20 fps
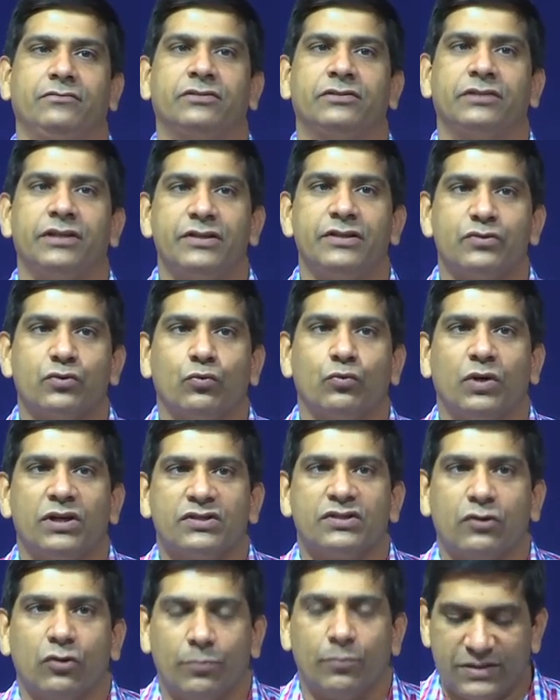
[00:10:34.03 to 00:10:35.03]
3:1
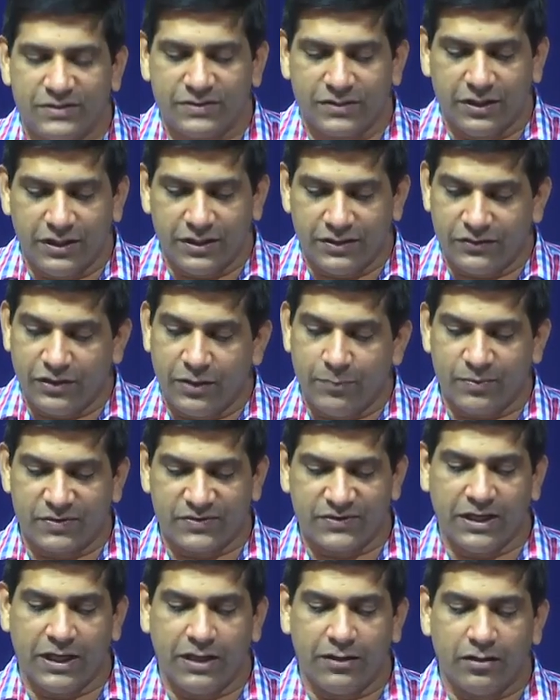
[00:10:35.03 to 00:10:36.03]
slope is
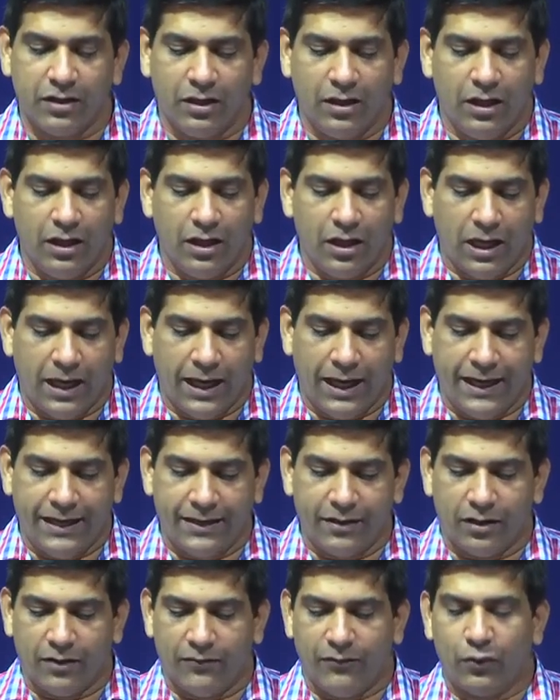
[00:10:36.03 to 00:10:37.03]
33%,
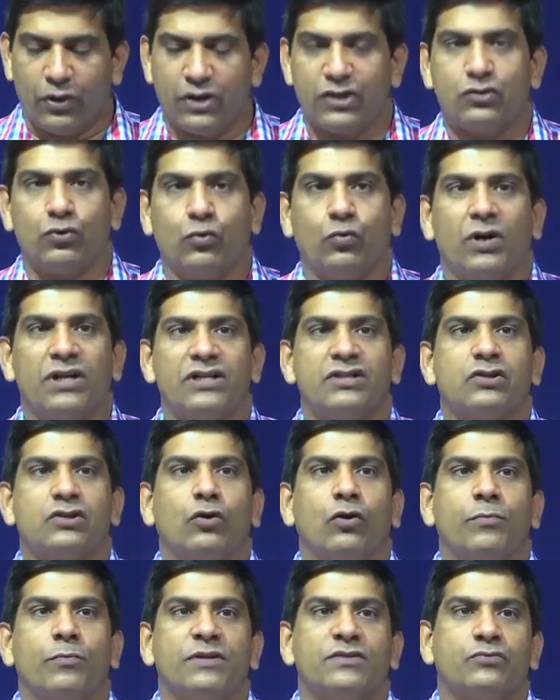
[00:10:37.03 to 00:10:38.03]
and 4:1
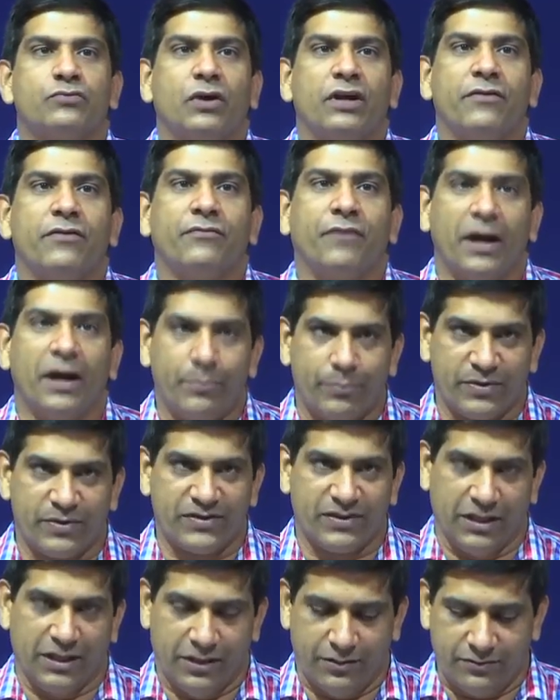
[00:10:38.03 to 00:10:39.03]
slope is
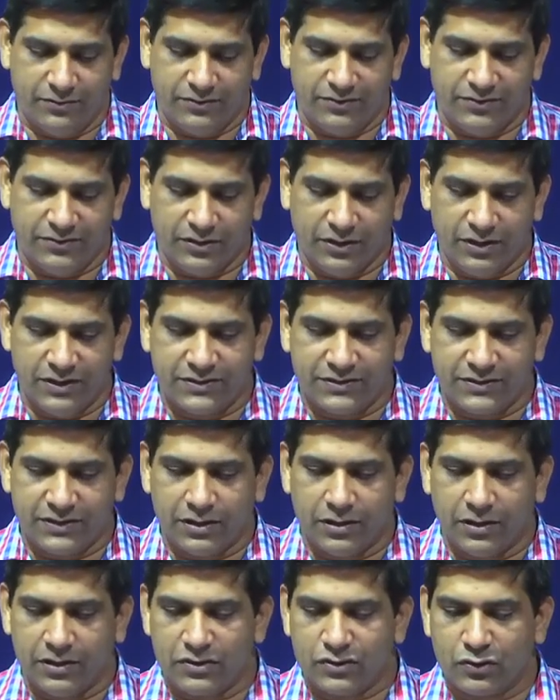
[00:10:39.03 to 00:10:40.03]
25%. So it's
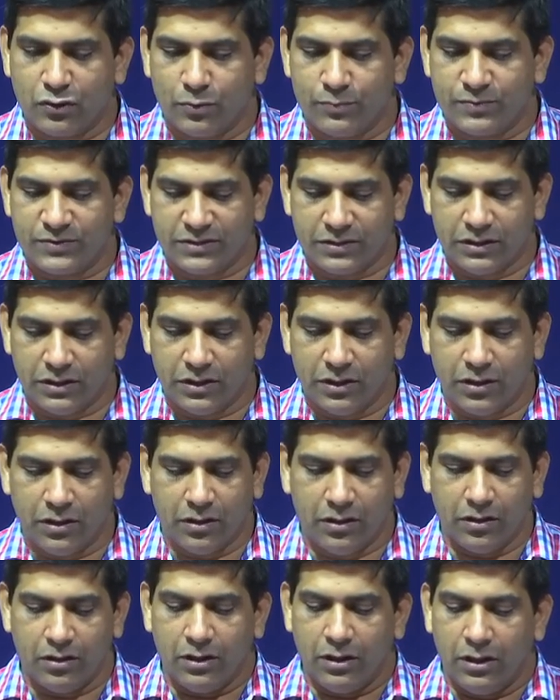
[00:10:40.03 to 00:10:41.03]
the slopes
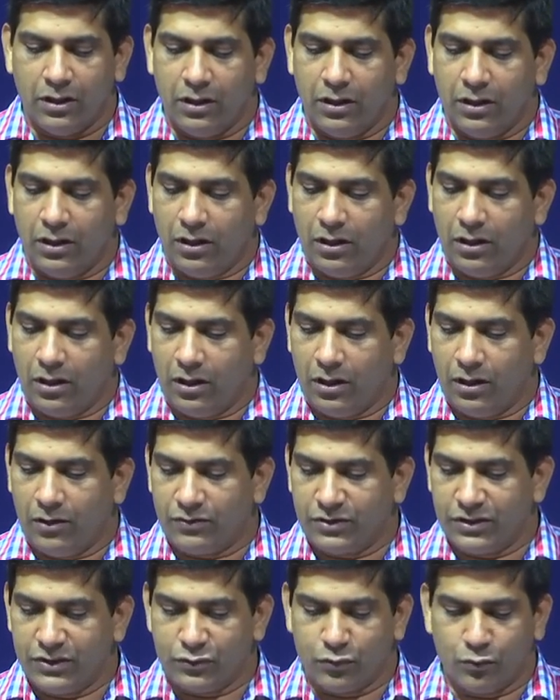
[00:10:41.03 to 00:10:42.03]

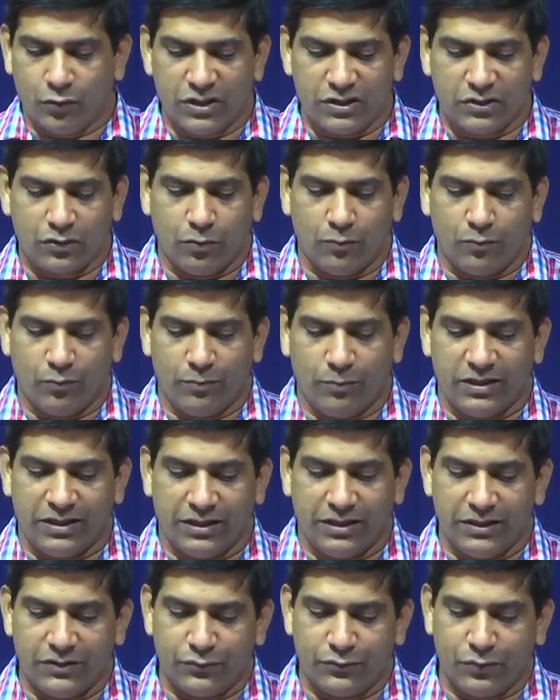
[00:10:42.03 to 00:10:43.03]
3:1 slope will be
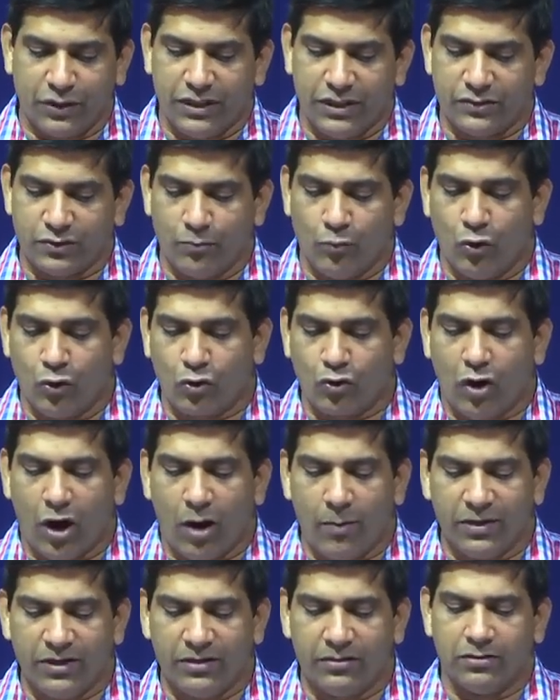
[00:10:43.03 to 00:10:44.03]
33. So more
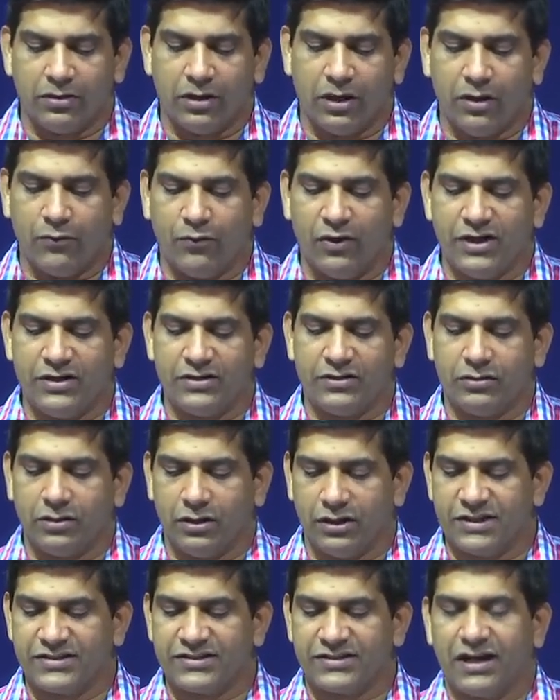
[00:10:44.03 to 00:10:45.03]
common when
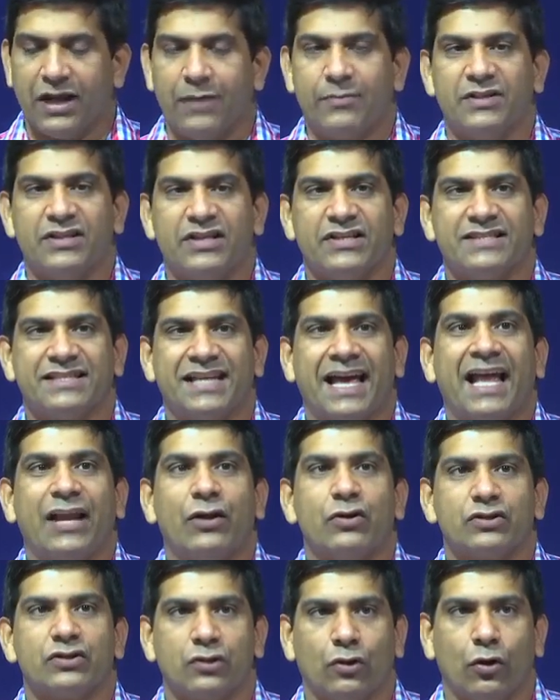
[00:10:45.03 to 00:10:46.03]
describing the
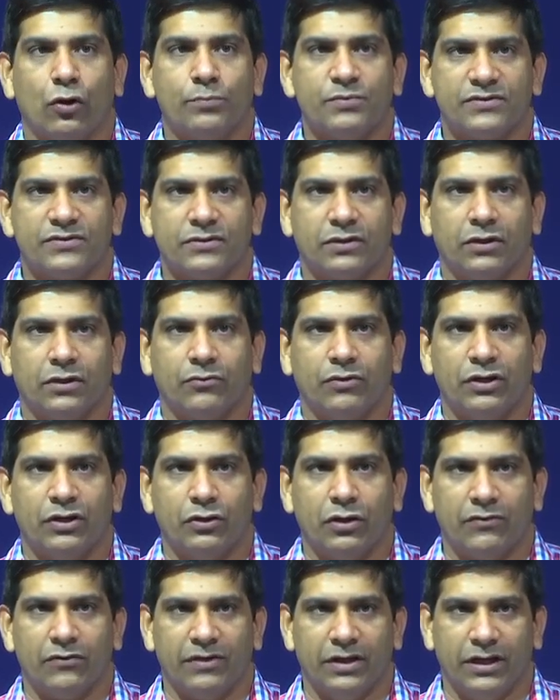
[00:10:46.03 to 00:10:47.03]
shallow slopes, when
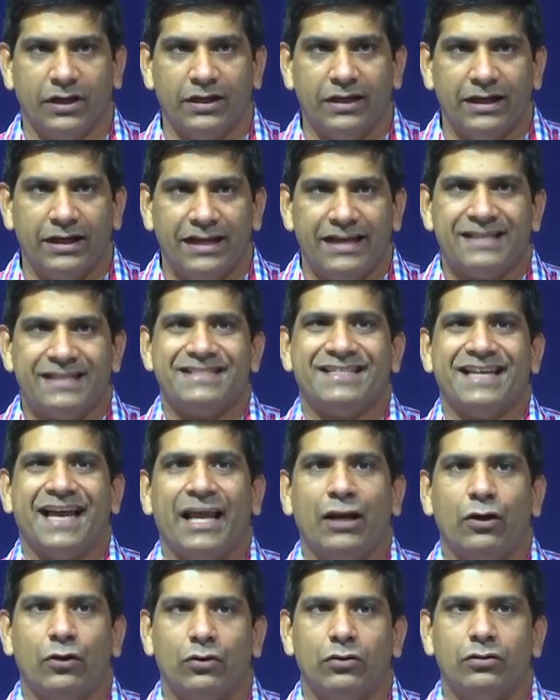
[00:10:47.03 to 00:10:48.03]
you have a
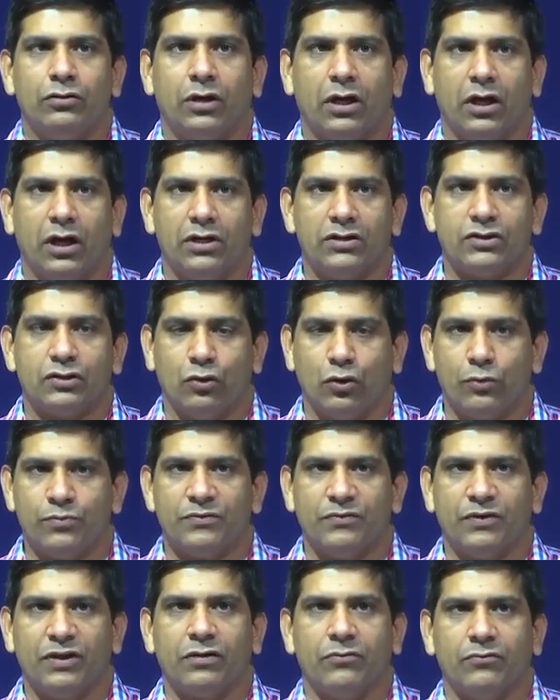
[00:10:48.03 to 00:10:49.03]
shallow
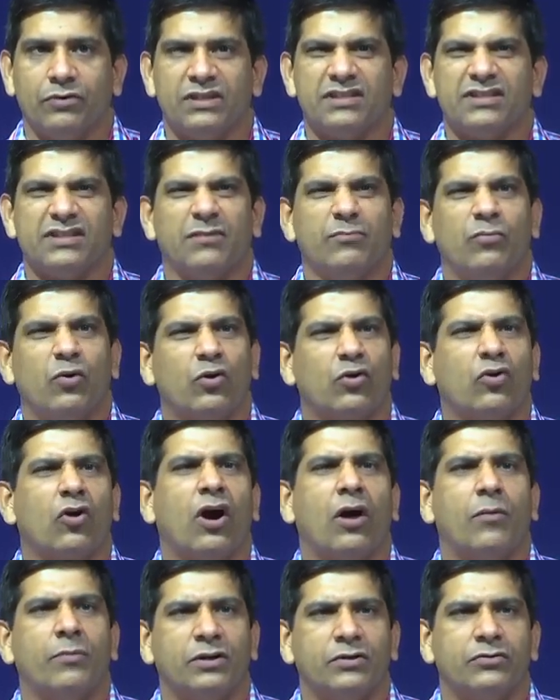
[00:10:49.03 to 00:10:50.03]
slopes, it's more
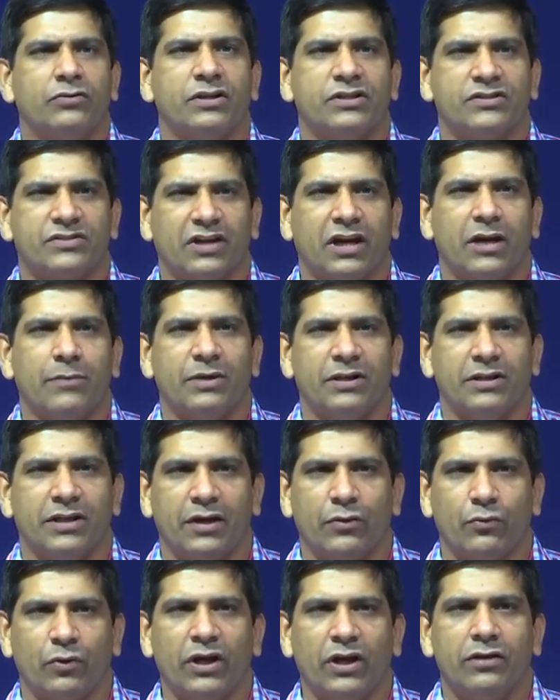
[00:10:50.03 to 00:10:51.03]
common to describe in
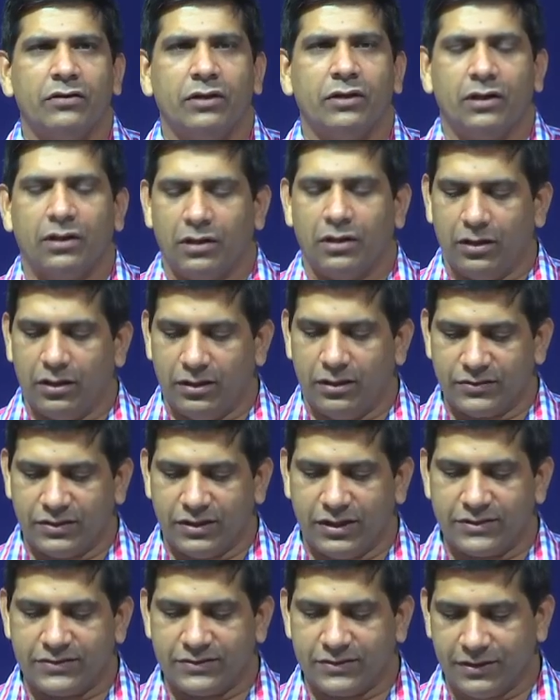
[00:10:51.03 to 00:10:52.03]
that way. So
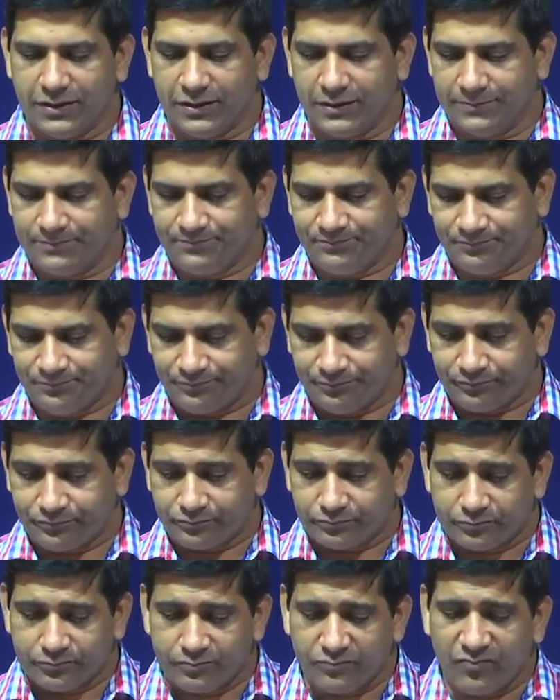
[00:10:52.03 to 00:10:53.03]
that's
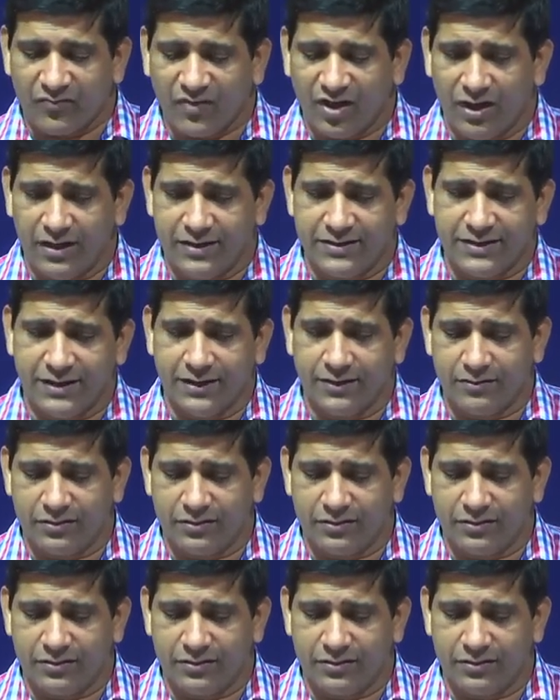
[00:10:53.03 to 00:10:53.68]
it's a